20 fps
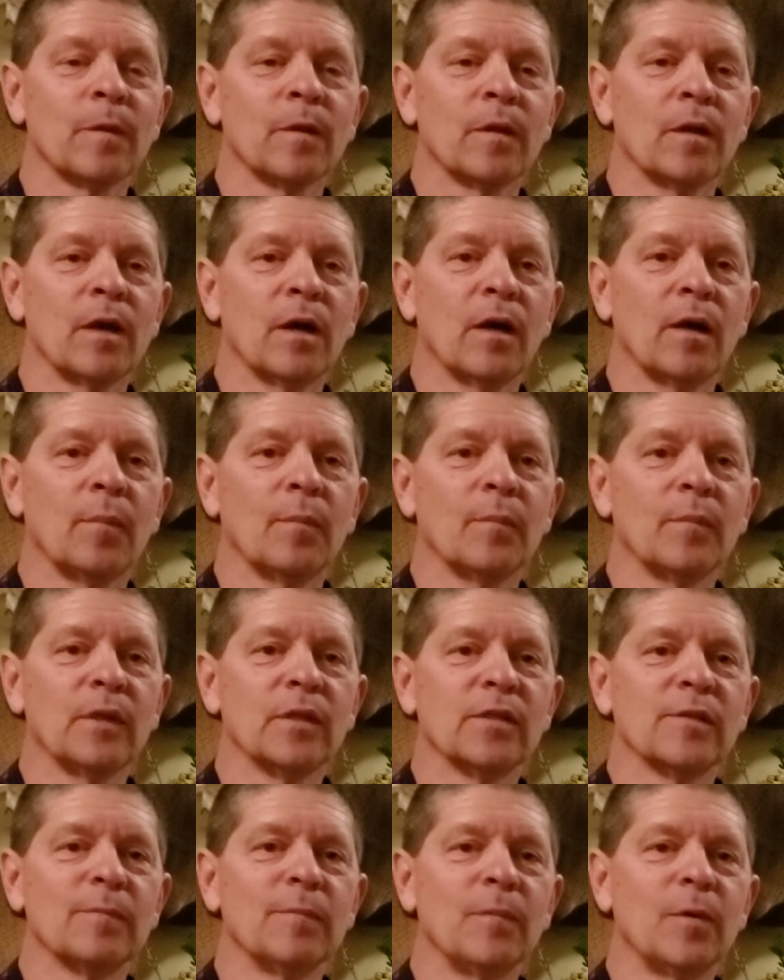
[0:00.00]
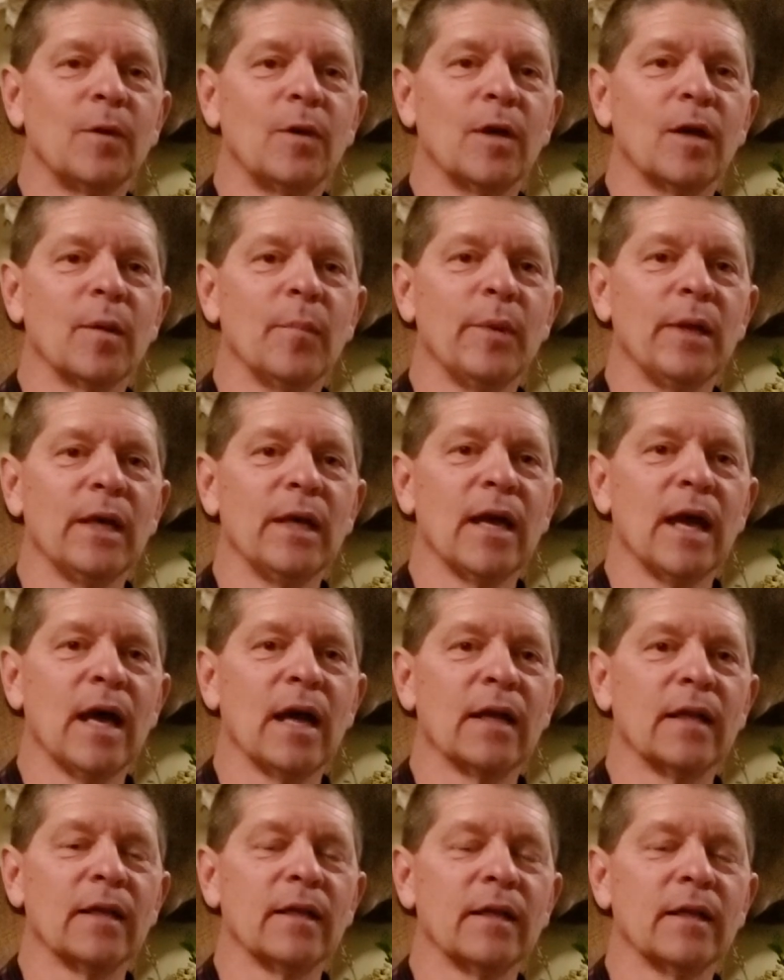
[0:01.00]
it's going to be
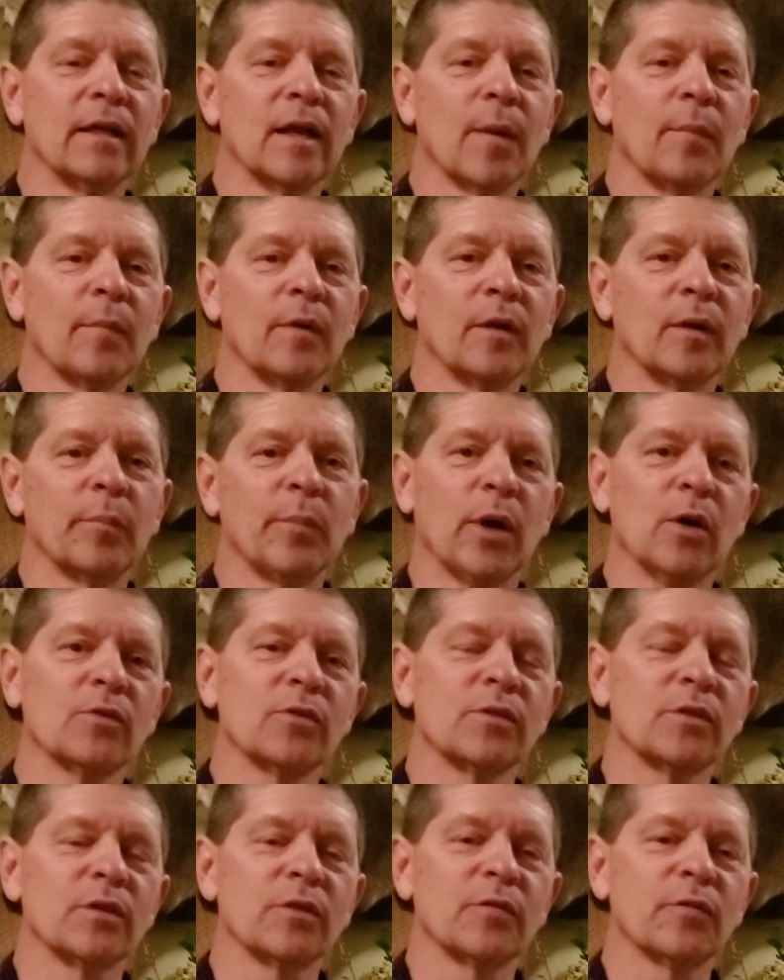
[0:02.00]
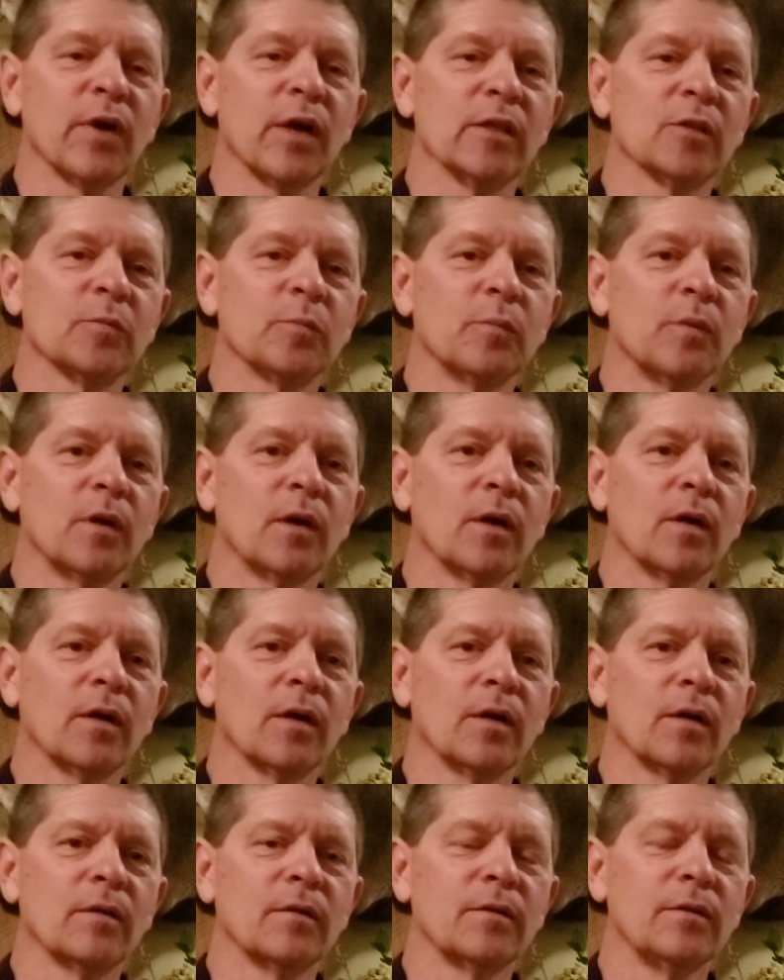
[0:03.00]
edited. I'm going to post it to Facebook or
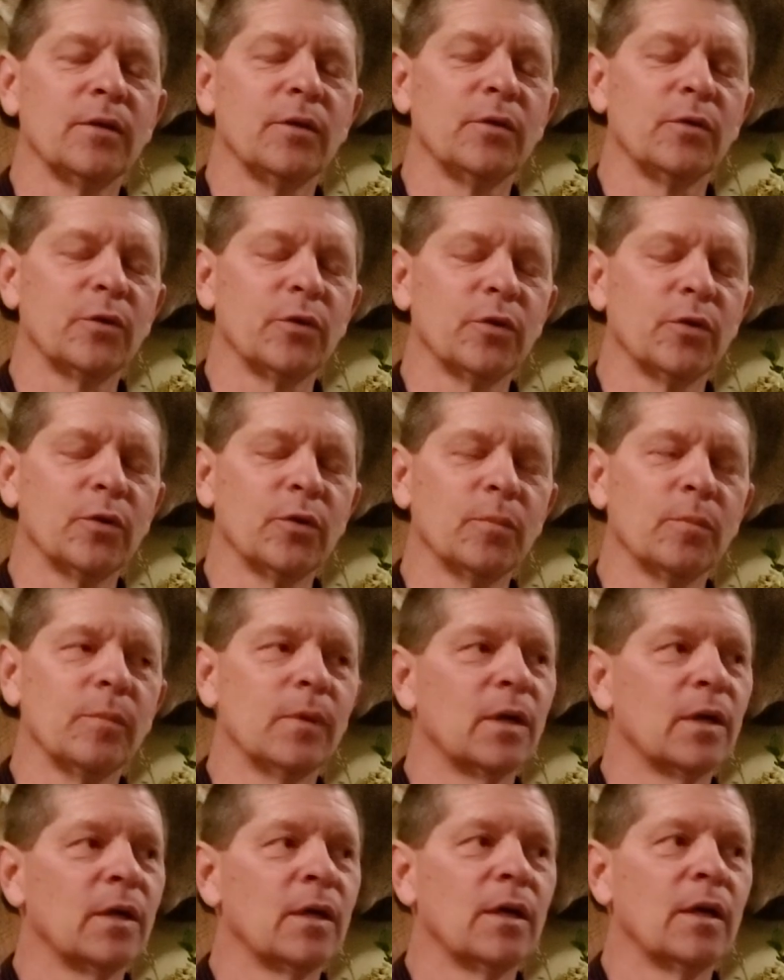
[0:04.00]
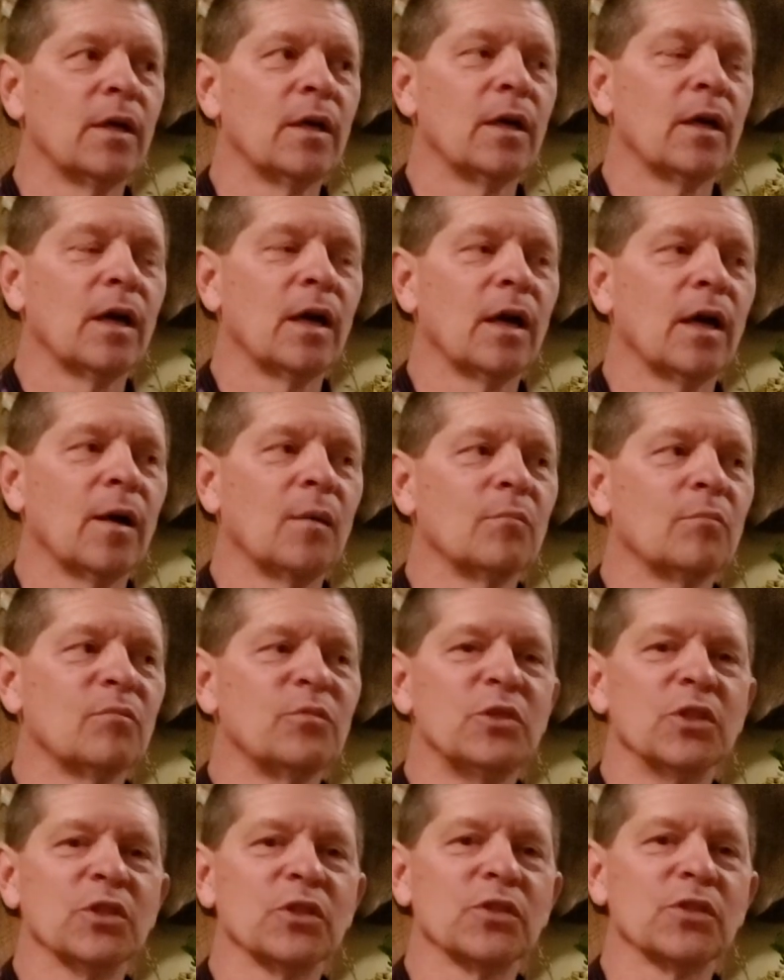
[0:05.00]
to YouTube,
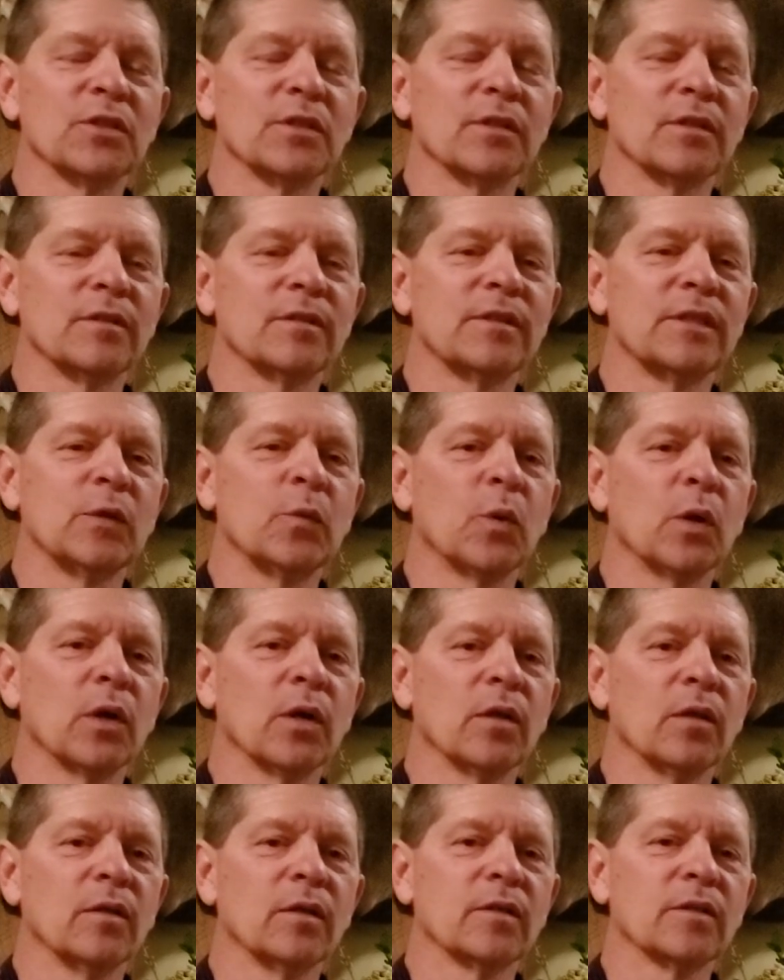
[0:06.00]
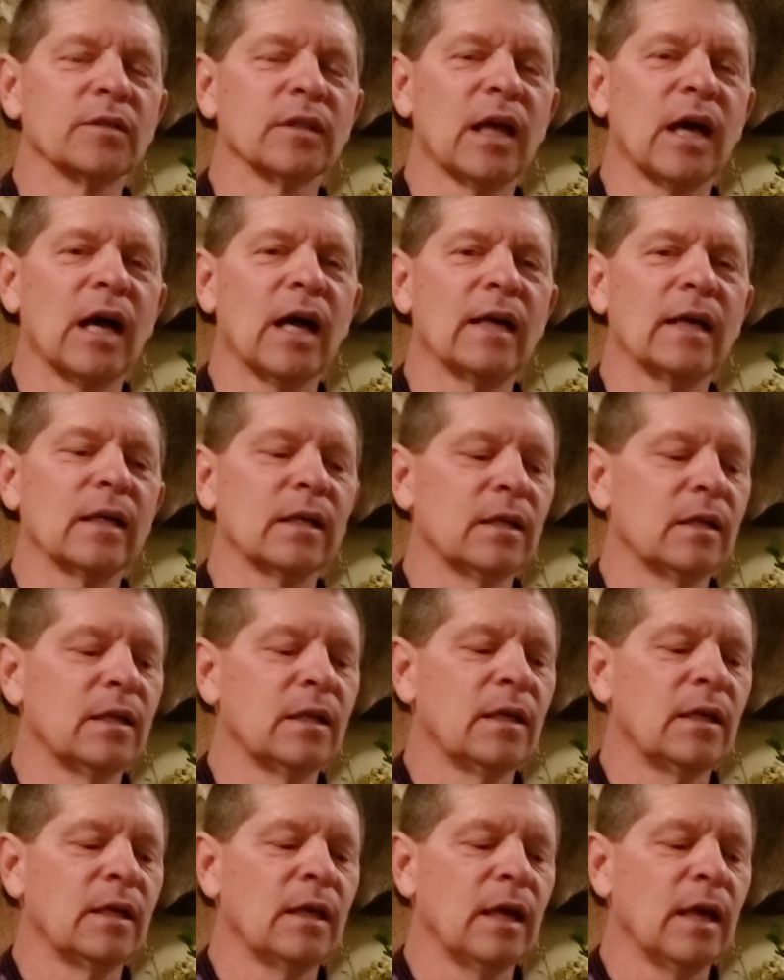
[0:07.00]
just to see what it looks like
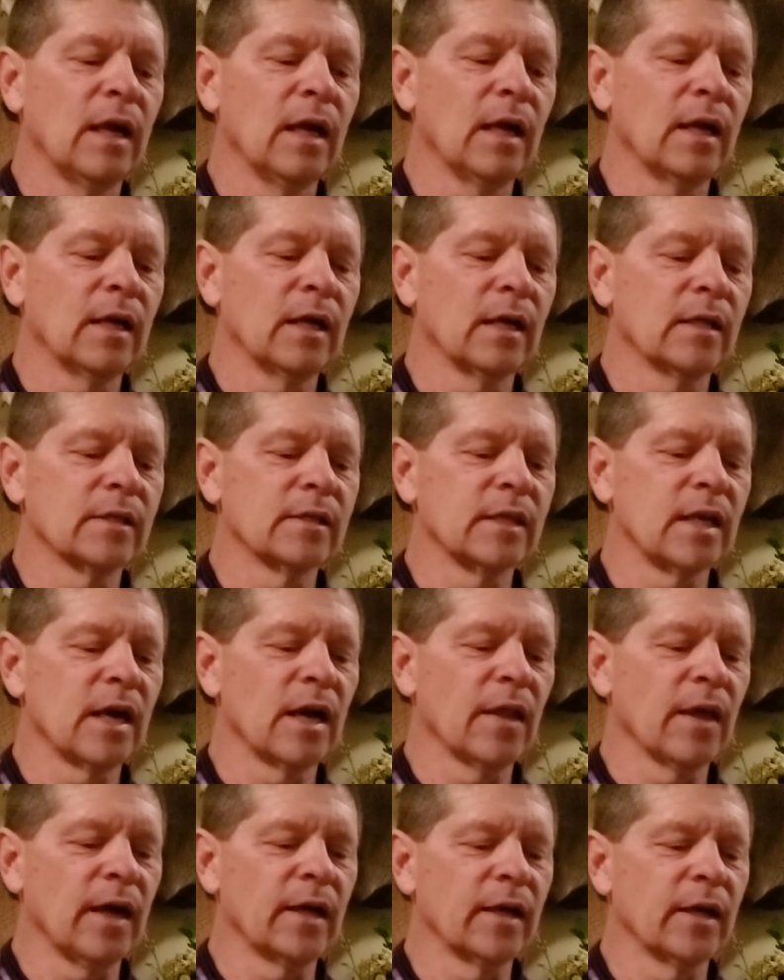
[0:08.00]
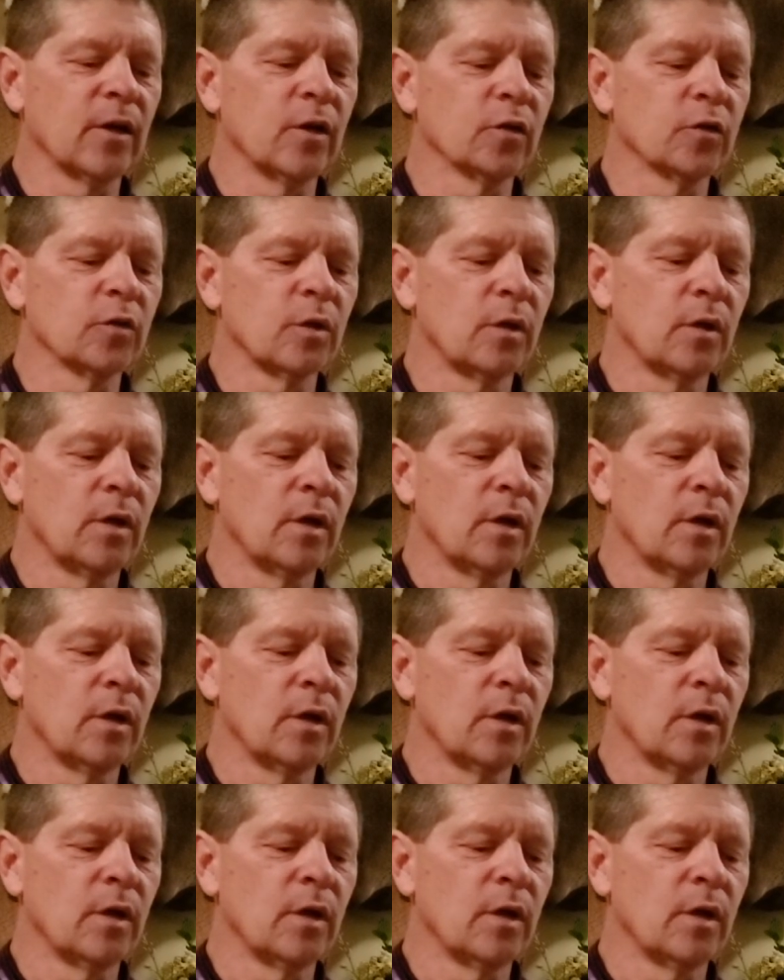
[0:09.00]
and see how that goes.